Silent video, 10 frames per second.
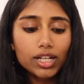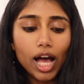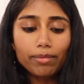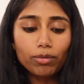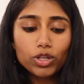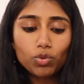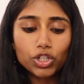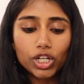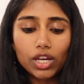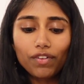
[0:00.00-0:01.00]
I'm almost
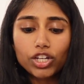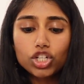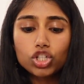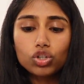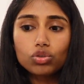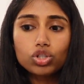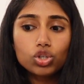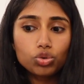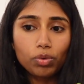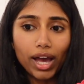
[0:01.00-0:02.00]
wondering if I should do
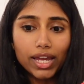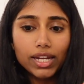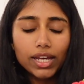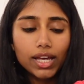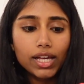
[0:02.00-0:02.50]
2 red,